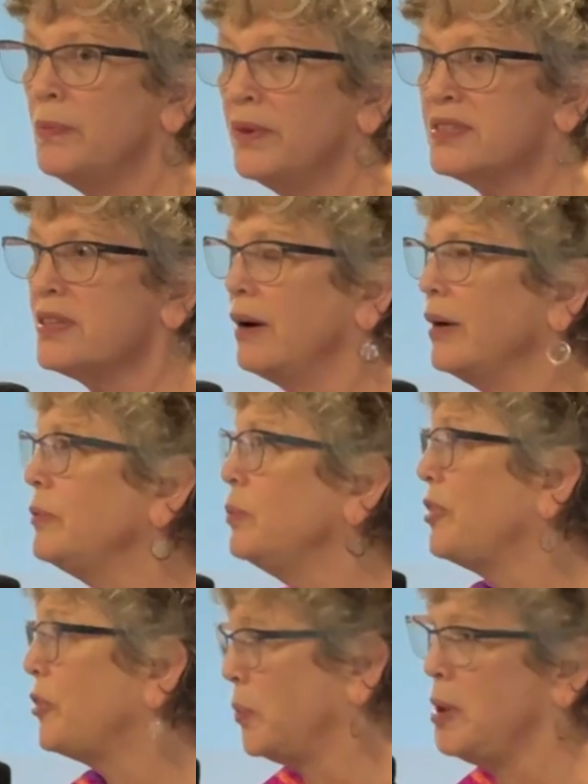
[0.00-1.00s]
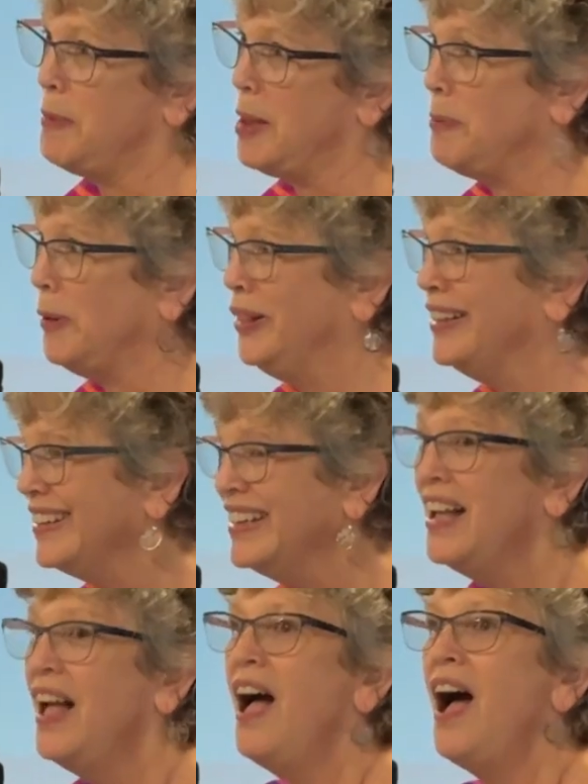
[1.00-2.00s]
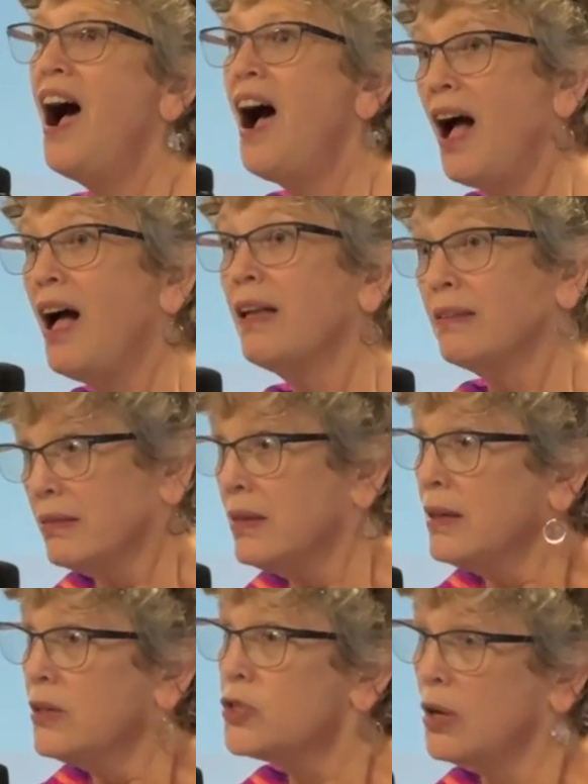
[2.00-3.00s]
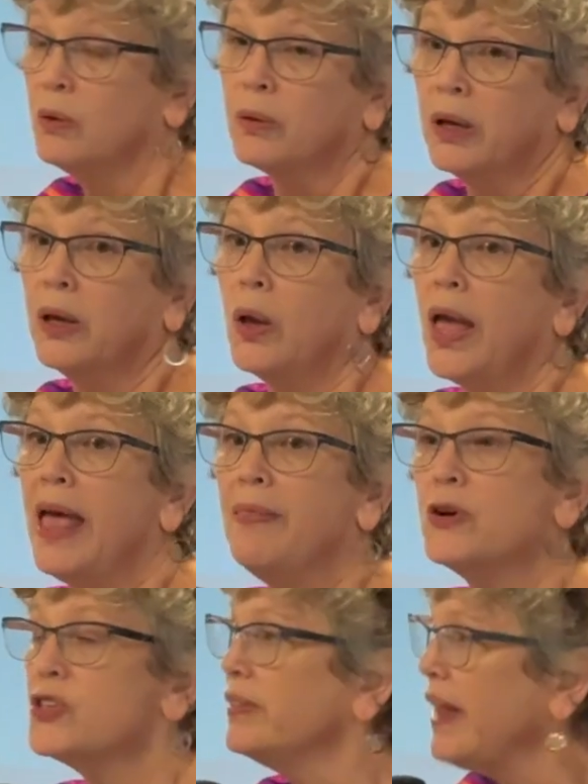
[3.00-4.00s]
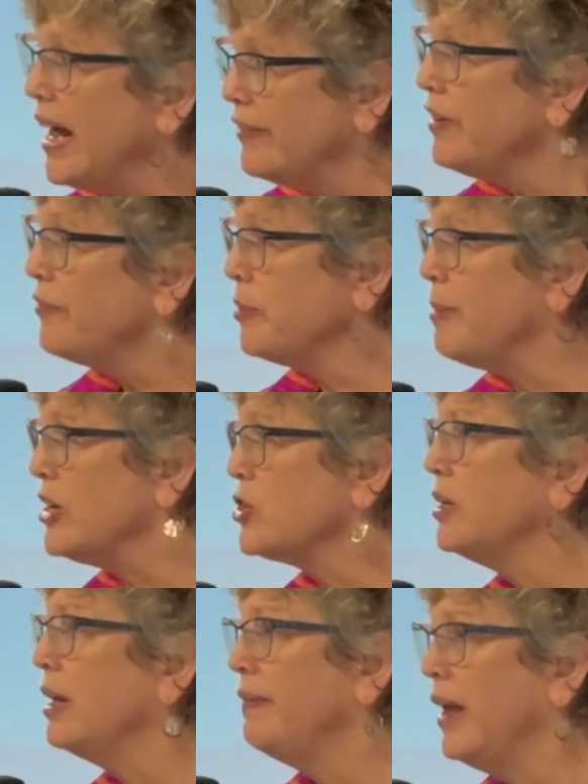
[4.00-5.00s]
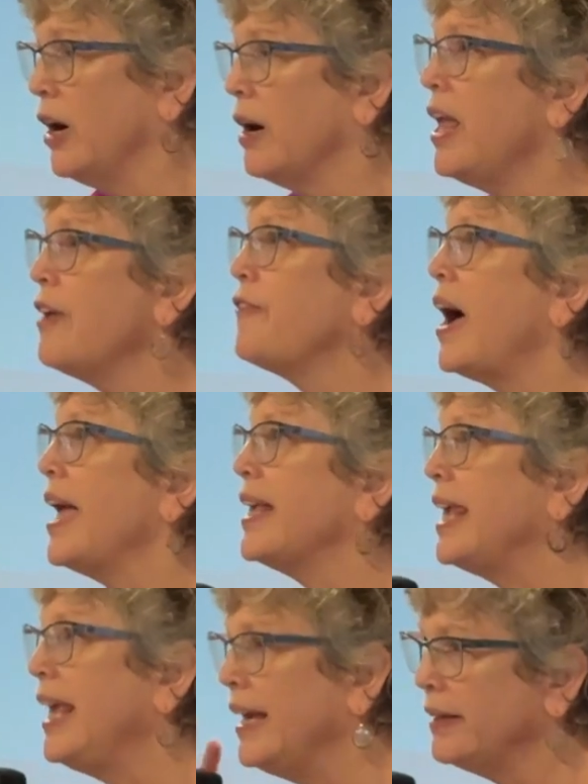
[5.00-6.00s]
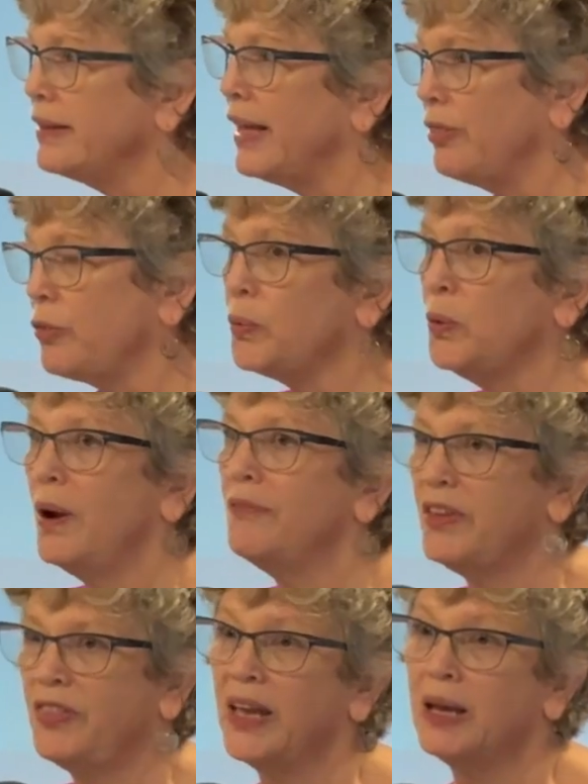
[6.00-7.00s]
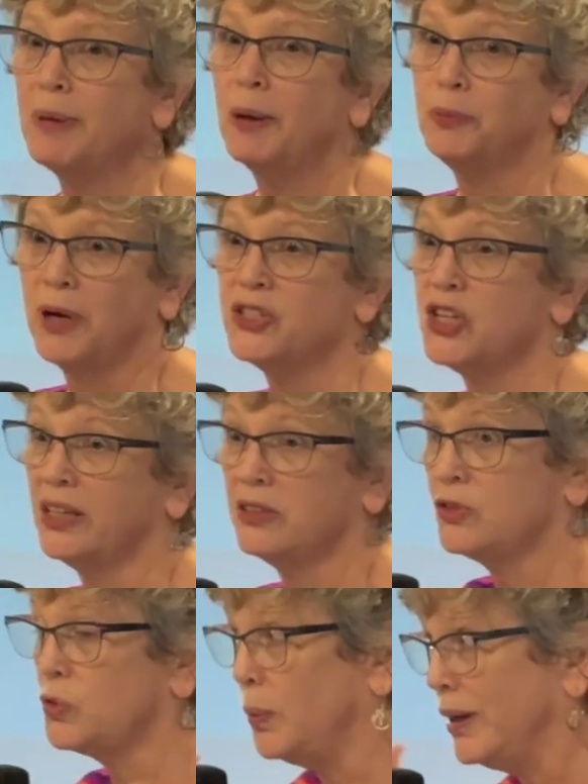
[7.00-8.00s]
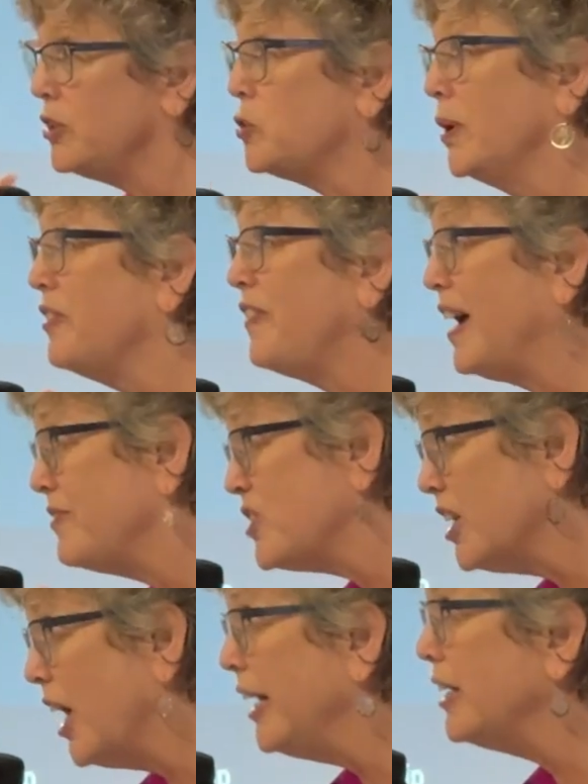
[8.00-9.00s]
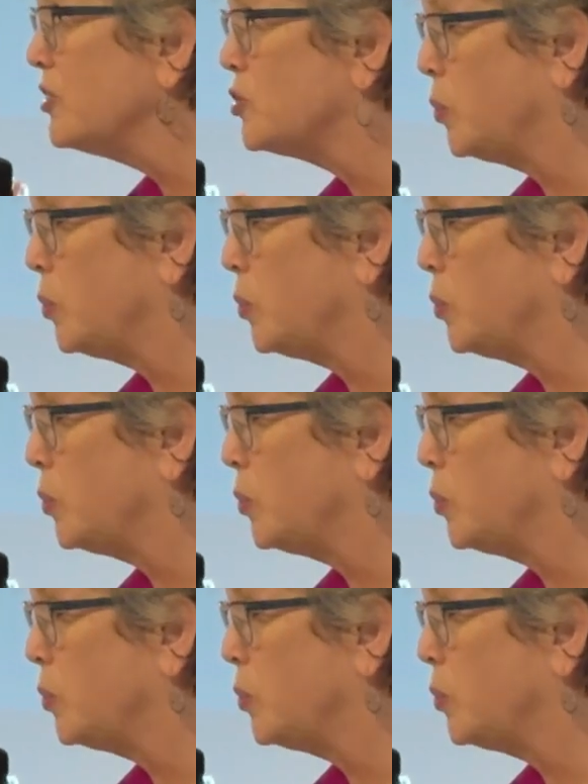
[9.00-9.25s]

It started with 3 people. And there's a lot of information in there. I can't get through everything about Project 2025 tonight in